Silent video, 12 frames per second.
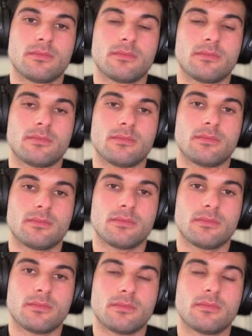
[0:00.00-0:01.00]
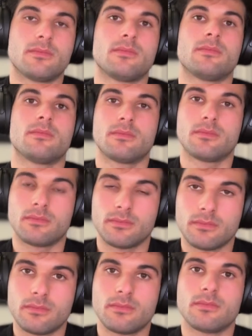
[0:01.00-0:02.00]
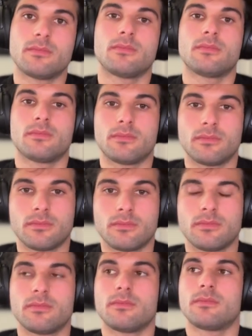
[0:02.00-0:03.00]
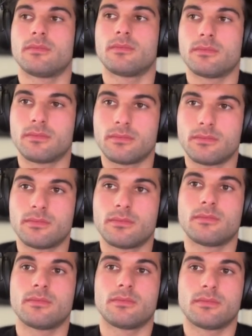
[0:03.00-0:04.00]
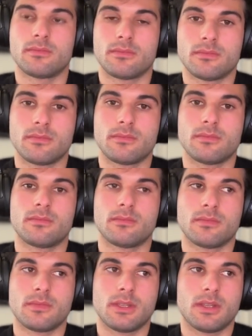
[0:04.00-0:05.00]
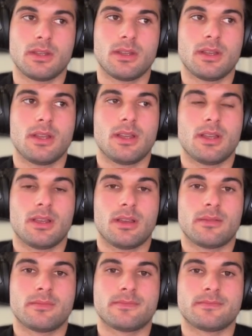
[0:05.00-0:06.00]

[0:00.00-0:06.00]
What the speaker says: (silent)